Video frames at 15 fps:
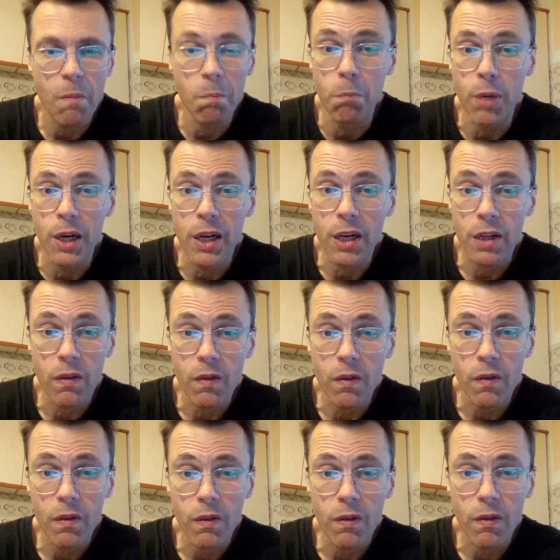But
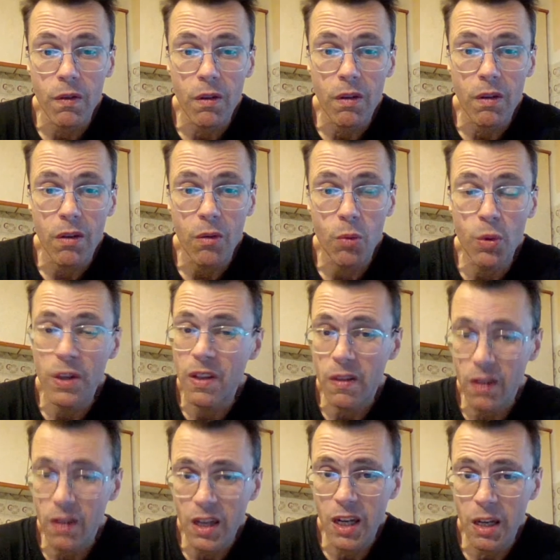with the
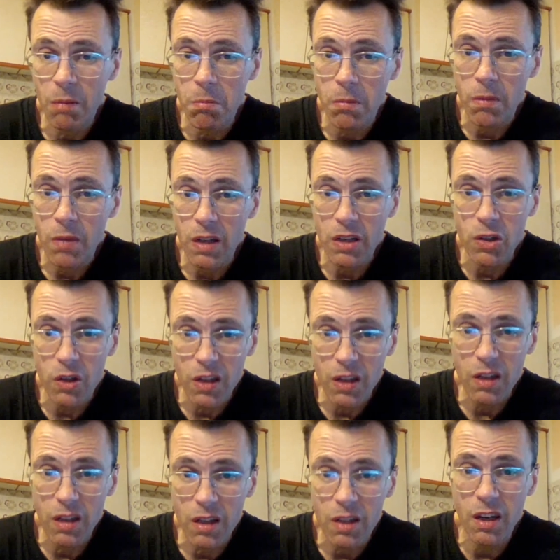time, as I
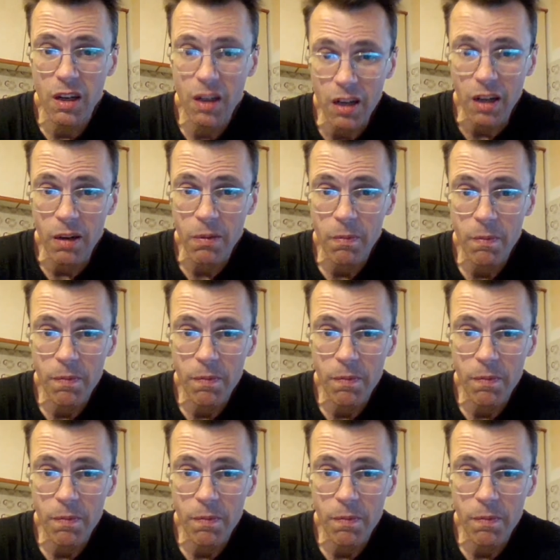ate that honey,